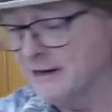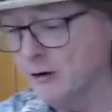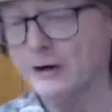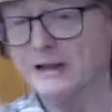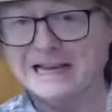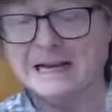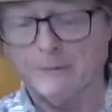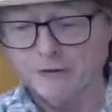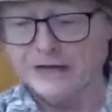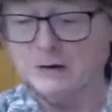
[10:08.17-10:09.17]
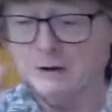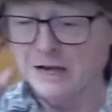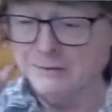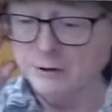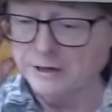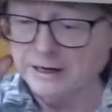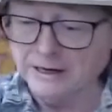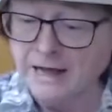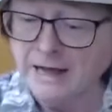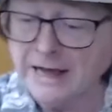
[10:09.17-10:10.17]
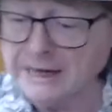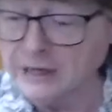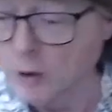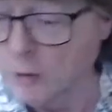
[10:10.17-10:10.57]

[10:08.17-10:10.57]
or to think while I'm doing it. Hey, you know